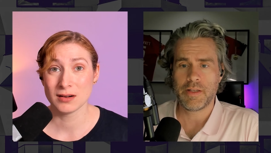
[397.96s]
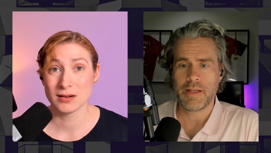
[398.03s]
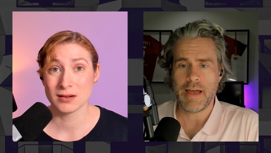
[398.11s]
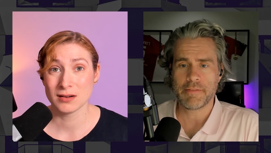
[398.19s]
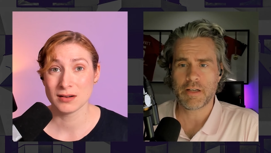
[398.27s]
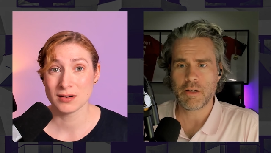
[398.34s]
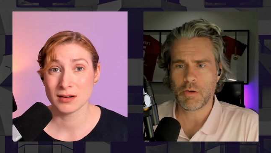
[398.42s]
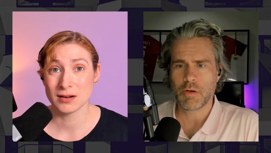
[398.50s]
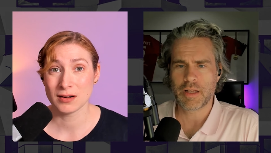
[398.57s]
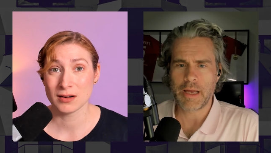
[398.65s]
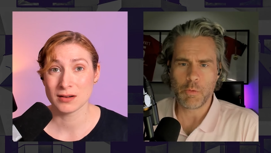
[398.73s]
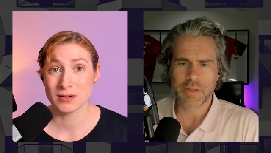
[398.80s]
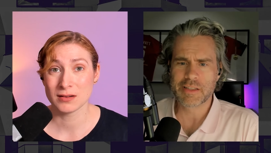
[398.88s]
Speaker 1: you have to go
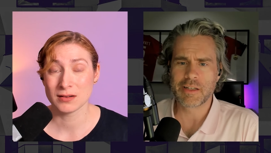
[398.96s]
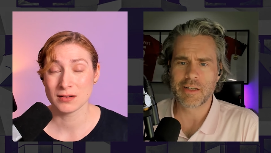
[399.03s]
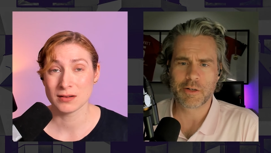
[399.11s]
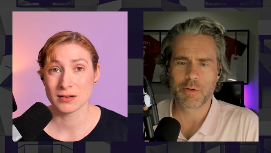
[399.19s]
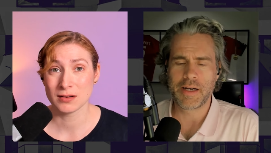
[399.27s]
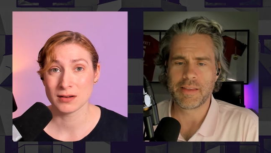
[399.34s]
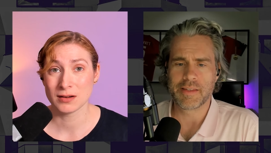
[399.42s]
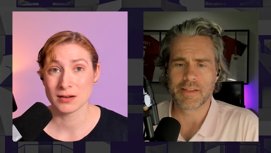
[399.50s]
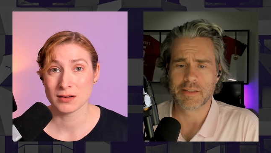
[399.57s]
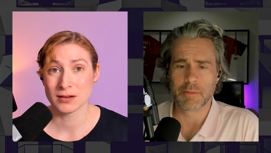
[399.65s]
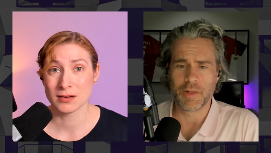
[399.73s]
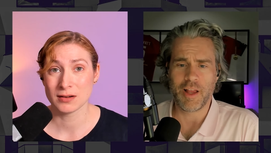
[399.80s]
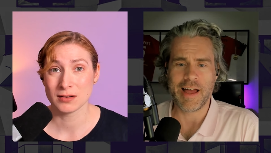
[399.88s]
okay what's going to create the
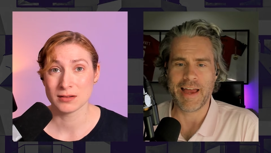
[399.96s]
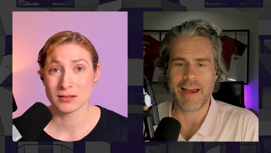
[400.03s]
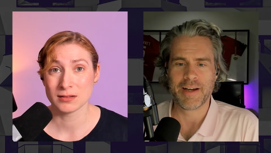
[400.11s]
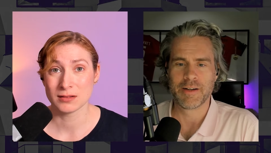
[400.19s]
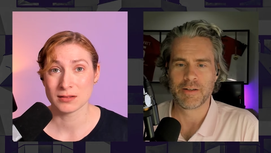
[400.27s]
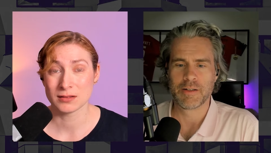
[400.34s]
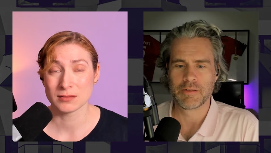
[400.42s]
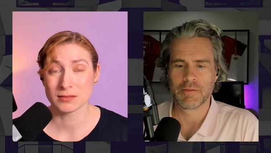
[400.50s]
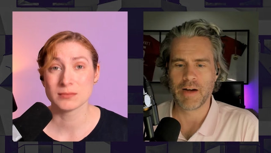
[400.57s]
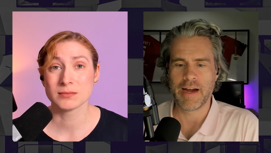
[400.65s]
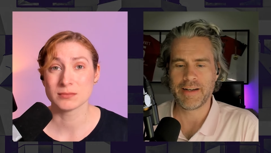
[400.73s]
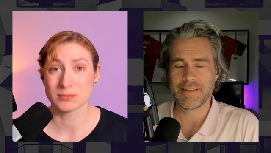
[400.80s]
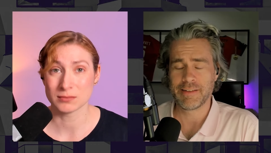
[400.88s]
supply
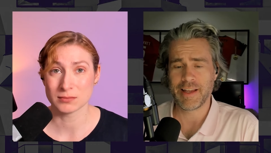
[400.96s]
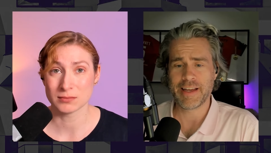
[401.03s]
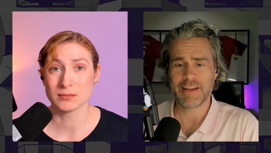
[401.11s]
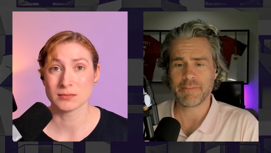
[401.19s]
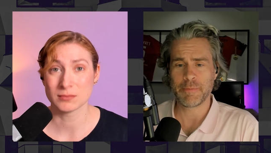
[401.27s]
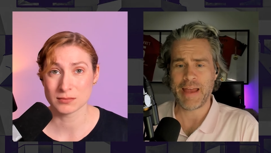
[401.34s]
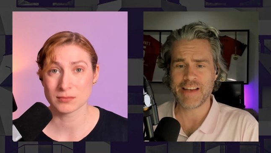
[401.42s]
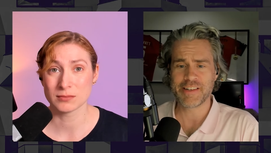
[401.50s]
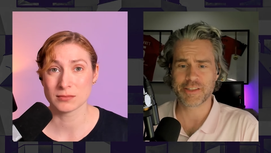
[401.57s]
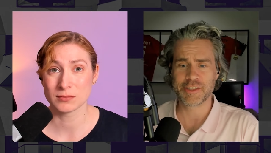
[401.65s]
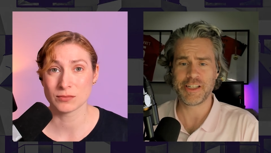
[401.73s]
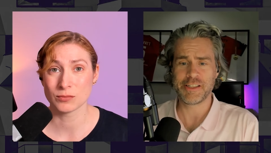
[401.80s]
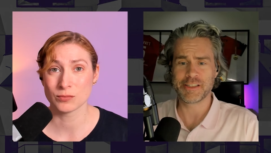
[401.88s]
right like if a
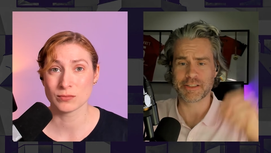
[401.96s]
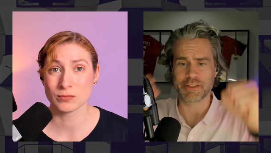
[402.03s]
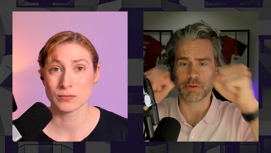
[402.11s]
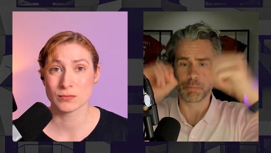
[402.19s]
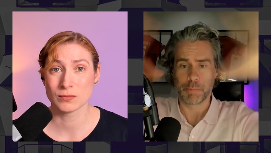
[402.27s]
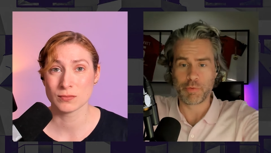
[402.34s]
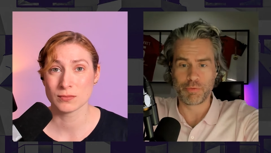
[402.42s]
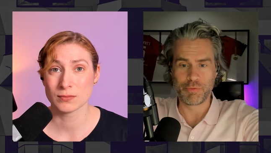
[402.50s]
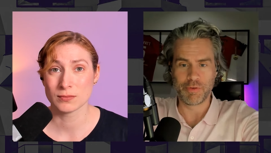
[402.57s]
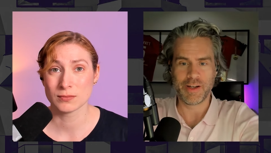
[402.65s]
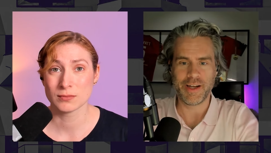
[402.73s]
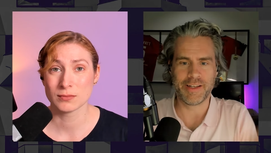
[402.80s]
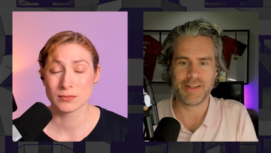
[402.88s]
magic genie just goes
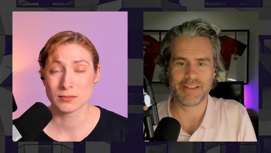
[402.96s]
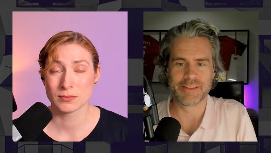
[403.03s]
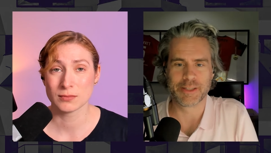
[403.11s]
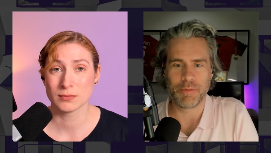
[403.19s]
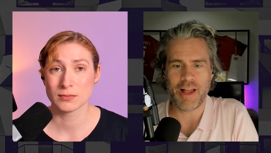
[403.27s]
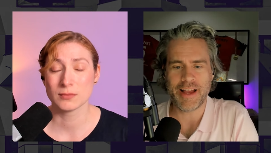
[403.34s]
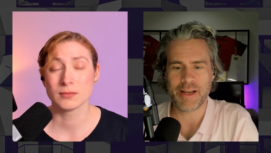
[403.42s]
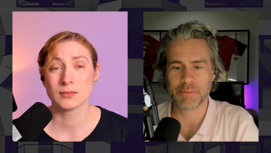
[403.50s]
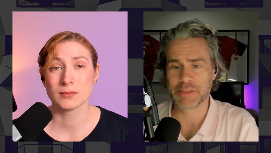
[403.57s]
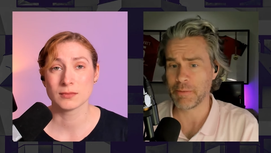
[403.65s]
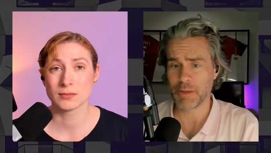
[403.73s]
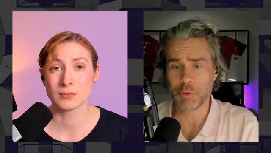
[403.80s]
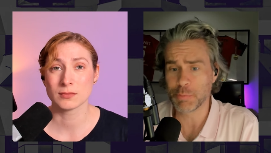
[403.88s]
and, and supply
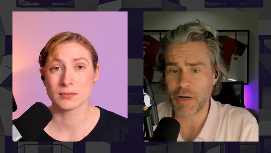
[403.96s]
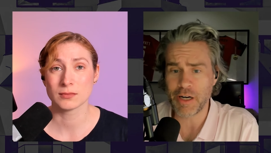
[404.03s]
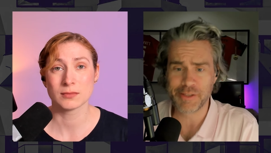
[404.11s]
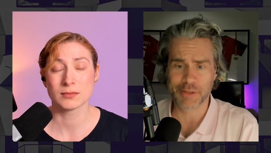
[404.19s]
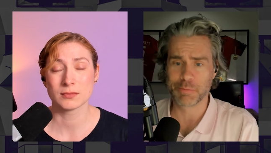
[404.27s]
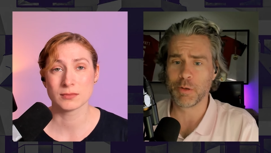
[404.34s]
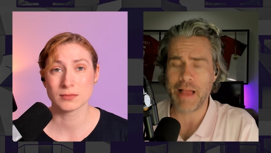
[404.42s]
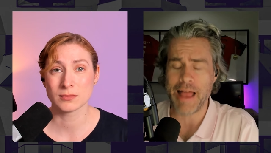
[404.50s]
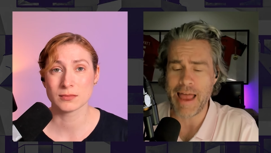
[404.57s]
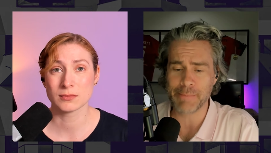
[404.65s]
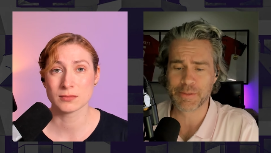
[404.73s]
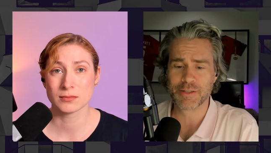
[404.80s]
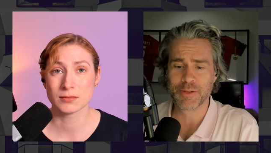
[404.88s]
comes out, those prices will
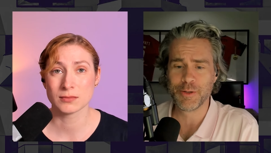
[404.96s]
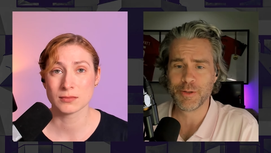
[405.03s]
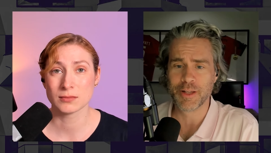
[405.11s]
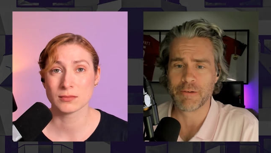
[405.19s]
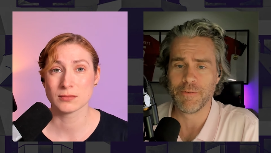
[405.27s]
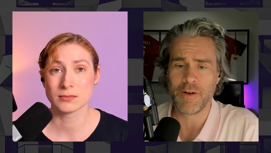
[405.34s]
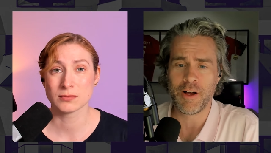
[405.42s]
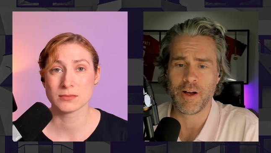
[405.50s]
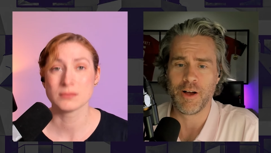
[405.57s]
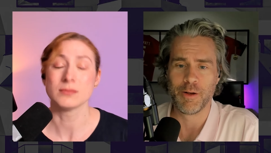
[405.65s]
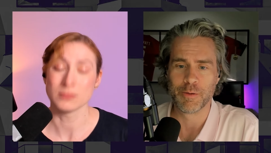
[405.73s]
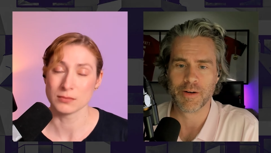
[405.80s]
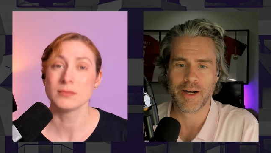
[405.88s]
absolutely
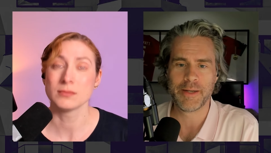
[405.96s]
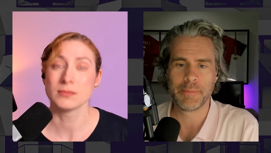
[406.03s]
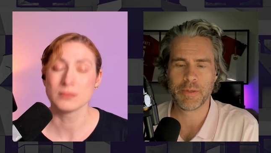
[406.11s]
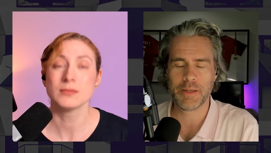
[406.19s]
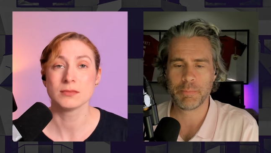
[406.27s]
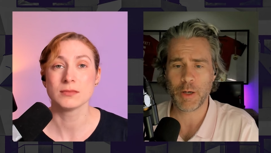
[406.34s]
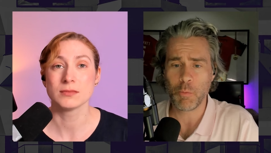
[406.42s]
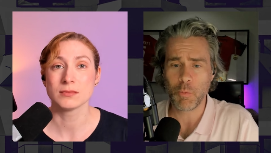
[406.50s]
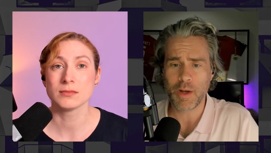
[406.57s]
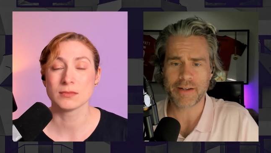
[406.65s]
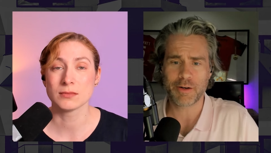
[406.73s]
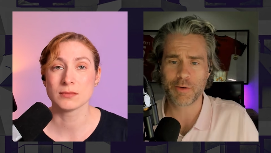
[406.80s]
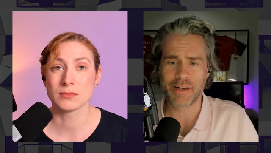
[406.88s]
fall, right? But but
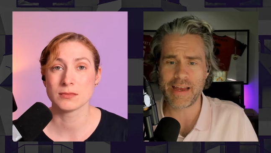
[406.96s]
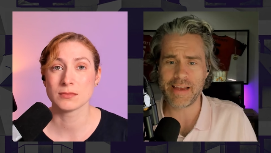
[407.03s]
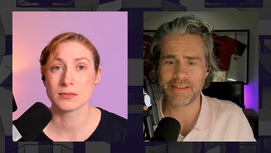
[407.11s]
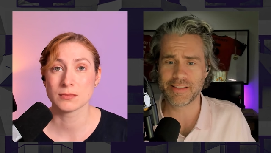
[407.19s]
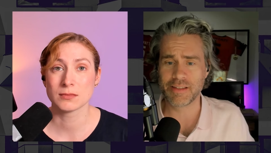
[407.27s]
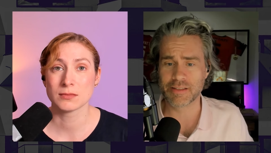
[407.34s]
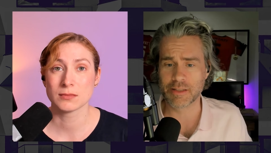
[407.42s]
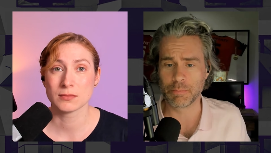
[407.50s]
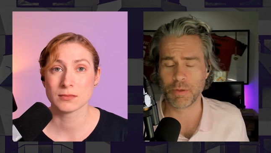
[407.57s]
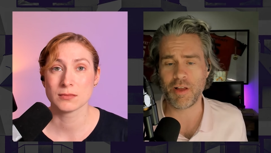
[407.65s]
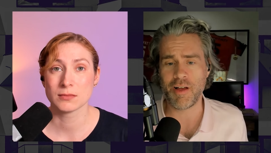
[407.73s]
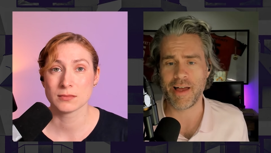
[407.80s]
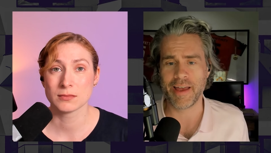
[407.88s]
what creates the
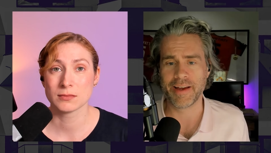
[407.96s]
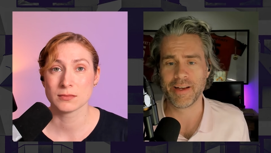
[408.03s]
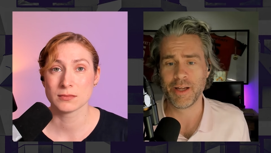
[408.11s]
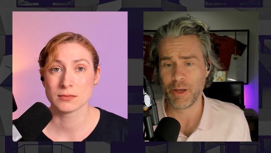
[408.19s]
supply?